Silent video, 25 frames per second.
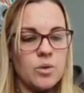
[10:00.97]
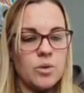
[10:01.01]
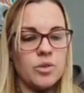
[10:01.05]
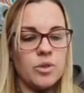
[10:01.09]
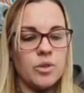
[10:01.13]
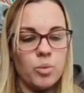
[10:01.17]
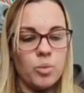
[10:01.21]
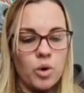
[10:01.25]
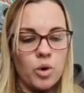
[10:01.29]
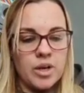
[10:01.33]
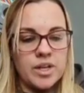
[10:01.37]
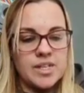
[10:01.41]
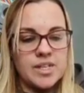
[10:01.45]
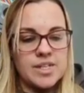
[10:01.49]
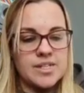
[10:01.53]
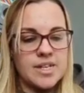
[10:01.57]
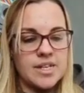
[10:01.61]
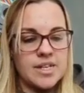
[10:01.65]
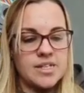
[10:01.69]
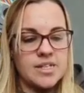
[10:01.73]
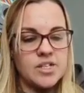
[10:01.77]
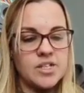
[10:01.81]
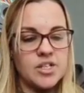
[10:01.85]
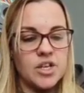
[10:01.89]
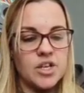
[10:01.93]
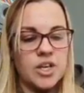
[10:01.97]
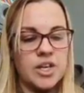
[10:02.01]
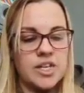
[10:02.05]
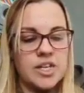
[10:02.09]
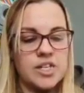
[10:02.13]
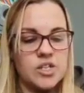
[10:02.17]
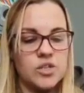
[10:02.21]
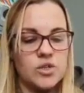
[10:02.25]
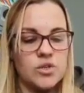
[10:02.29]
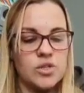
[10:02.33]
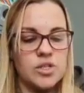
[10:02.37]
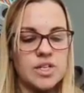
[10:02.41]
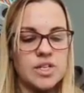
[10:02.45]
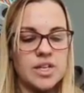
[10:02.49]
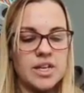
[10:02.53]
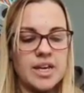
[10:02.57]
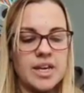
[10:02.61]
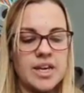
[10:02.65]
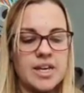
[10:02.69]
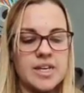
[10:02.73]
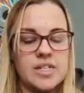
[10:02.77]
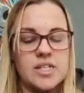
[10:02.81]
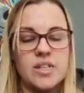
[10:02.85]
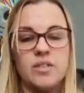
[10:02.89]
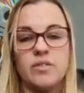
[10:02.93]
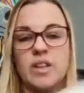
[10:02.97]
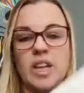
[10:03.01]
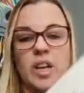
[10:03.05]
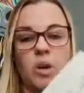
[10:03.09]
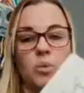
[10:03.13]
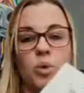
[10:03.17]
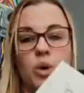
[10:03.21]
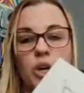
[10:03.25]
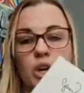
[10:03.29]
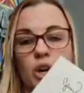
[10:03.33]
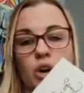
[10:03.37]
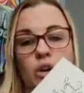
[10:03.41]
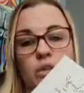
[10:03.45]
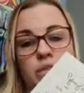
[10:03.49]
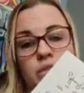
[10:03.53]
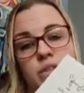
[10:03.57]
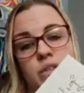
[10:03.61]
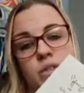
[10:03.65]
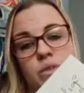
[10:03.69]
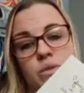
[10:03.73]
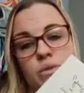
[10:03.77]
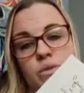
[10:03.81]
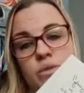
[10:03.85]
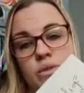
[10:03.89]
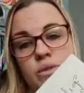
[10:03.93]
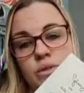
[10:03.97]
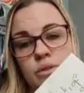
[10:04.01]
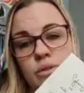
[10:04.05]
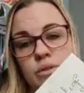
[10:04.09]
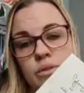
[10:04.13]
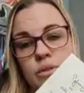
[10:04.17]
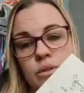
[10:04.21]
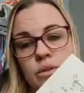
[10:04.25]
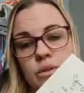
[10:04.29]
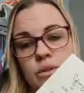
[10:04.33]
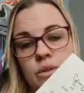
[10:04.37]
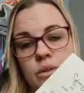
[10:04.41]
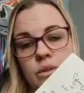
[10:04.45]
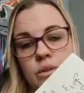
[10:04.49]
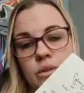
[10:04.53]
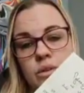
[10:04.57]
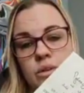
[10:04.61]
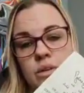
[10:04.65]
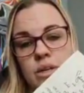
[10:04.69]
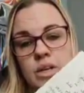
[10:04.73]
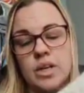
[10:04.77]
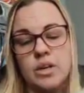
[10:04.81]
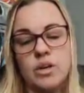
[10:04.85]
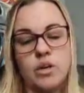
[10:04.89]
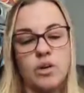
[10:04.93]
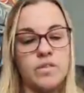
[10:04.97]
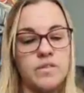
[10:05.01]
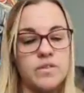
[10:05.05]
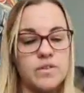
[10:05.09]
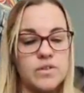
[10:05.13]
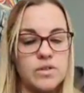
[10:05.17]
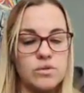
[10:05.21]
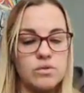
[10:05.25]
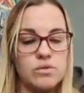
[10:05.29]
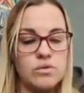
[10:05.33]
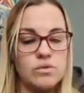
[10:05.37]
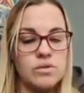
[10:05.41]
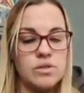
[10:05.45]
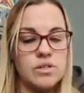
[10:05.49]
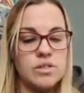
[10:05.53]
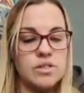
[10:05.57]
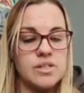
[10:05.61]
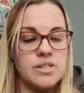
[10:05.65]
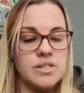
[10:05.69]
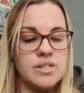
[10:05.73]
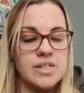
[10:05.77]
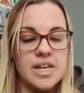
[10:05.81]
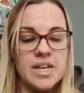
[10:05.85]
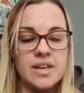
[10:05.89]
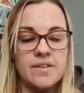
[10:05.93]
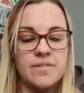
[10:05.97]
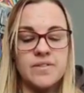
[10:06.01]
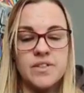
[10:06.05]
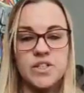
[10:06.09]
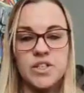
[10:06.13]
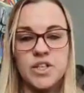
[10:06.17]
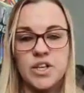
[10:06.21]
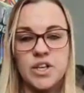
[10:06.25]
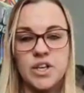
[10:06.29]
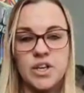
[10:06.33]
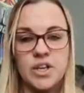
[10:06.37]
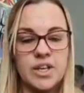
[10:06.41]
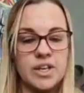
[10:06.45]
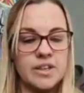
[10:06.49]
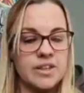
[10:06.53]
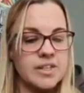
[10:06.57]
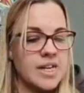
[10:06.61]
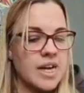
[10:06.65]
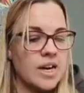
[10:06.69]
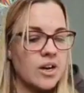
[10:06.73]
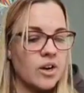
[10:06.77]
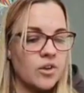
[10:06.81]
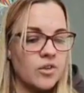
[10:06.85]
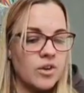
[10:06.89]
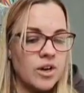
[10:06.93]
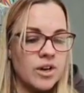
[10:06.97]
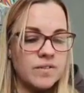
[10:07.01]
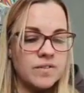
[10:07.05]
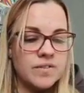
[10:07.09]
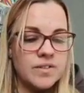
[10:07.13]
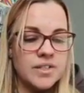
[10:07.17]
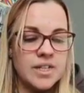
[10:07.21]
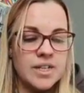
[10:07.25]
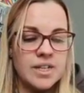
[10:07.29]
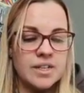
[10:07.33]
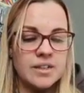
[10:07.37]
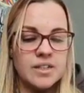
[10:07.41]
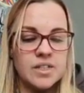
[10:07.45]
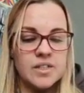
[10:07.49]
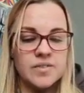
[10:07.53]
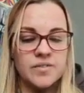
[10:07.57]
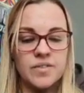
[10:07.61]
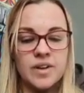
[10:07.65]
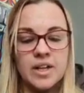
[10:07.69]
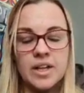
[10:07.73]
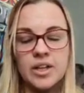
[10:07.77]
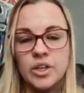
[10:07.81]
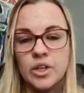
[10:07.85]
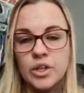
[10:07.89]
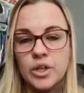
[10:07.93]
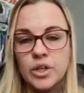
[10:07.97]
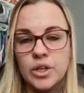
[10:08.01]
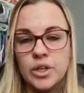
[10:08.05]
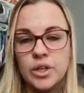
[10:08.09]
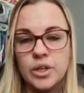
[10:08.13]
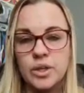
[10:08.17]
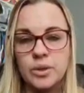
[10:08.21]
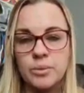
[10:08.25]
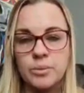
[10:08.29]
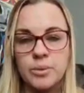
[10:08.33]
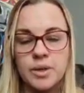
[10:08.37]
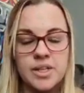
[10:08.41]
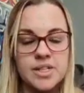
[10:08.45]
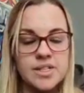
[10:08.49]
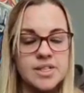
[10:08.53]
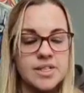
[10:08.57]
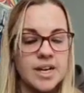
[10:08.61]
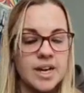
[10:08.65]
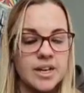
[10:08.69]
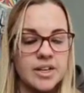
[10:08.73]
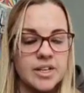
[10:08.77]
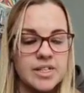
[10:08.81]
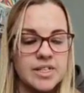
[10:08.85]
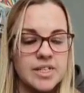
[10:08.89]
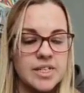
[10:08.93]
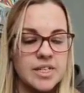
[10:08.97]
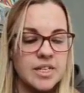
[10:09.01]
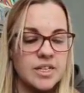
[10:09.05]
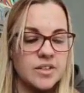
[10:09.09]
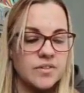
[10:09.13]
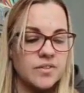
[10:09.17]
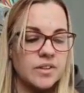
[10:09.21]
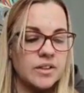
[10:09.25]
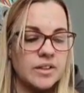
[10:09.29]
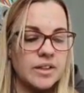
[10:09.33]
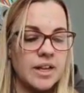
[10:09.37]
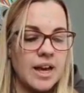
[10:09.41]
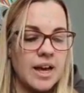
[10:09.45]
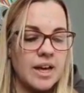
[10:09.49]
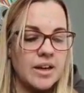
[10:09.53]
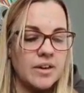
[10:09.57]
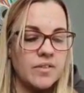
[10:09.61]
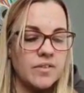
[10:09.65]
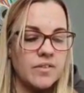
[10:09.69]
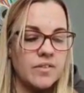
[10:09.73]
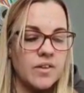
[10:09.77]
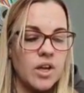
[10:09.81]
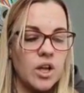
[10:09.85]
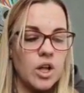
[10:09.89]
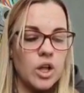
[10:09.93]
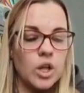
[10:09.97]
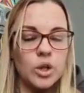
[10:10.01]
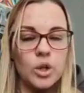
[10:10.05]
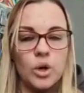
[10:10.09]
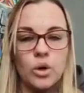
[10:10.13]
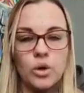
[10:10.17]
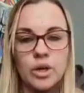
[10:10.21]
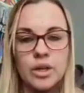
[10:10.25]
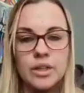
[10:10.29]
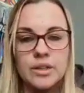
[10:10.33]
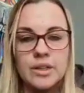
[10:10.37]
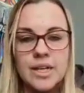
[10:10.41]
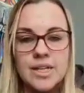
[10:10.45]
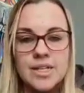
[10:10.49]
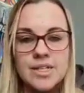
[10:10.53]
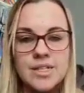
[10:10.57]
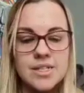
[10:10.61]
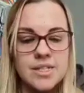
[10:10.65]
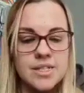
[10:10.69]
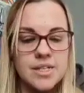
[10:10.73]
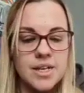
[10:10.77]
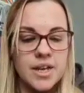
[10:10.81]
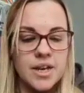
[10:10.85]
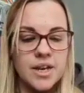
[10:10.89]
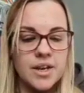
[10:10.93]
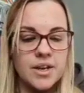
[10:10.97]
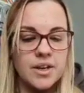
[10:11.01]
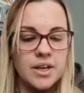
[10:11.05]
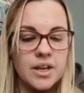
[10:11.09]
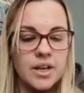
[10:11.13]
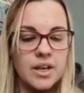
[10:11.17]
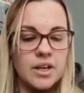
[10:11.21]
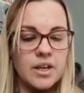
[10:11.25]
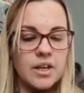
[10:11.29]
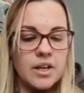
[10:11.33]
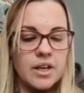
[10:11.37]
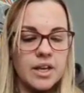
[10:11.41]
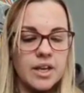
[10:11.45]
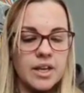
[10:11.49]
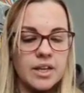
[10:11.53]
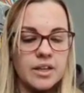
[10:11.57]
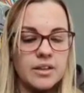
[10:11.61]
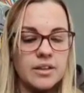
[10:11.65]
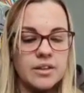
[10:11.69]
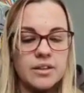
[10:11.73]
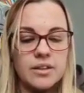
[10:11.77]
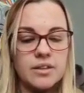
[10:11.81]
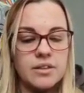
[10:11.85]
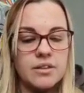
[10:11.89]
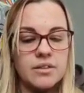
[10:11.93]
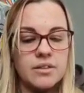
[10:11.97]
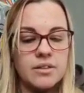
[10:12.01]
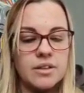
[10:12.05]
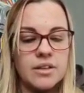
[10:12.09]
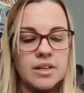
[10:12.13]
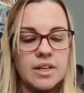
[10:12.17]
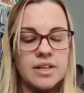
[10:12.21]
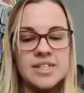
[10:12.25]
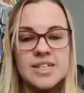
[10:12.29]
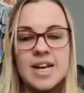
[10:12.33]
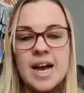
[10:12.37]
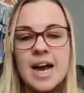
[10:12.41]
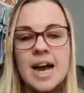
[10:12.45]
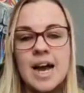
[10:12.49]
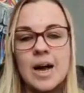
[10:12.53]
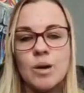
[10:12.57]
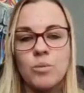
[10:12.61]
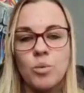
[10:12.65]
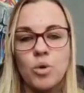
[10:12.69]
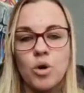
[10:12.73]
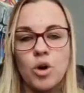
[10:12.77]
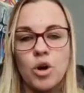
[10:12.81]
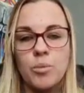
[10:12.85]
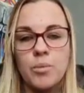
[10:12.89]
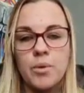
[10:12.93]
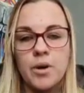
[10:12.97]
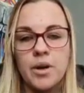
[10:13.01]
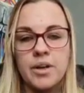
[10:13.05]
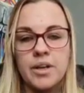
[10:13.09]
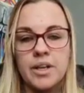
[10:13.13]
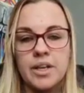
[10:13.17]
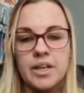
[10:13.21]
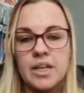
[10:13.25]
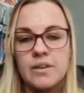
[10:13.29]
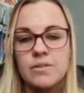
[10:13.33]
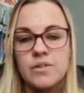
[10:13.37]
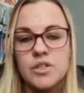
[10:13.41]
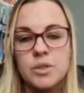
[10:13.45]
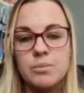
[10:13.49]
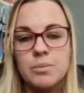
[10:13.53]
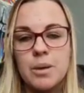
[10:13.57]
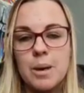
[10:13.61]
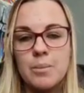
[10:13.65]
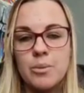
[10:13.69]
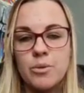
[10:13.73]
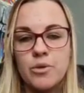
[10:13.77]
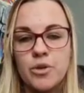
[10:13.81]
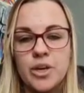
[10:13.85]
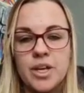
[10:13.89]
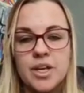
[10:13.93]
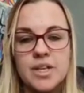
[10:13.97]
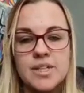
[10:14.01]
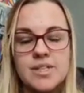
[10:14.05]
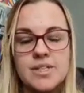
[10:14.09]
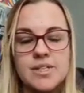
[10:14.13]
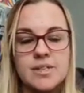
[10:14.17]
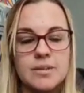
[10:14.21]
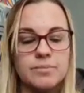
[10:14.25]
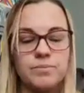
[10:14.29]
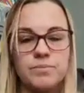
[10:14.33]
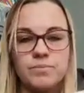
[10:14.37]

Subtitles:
the what is Scentsy is just a case of like what it offers us. It offers us safety, it's handcrafted, there's value, it's guaranteed for life, longer lasting, it's heartwarming, it gives you memories.